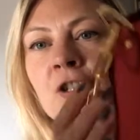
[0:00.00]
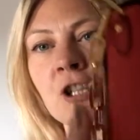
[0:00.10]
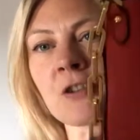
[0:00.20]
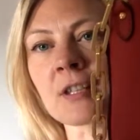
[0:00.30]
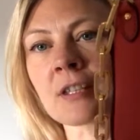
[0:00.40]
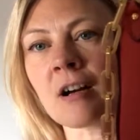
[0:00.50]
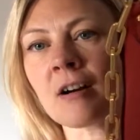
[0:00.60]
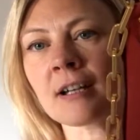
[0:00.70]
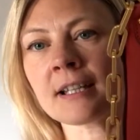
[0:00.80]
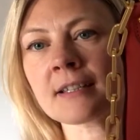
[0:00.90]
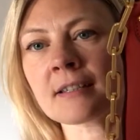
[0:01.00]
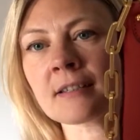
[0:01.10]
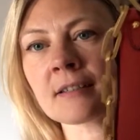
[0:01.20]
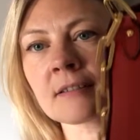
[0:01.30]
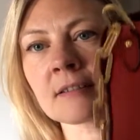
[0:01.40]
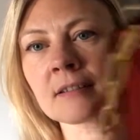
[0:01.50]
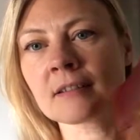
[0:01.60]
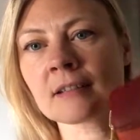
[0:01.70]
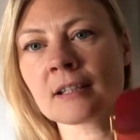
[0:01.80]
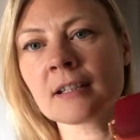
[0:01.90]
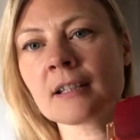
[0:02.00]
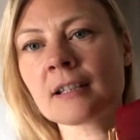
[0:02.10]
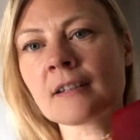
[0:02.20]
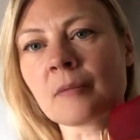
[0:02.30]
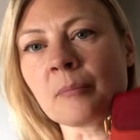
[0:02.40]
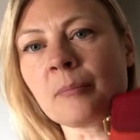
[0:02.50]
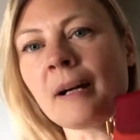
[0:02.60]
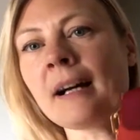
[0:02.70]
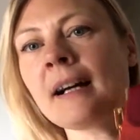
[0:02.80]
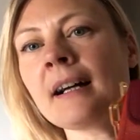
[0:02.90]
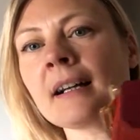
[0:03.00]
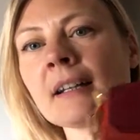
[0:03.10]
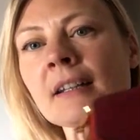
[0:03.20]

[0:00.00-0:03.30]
show the sides, back,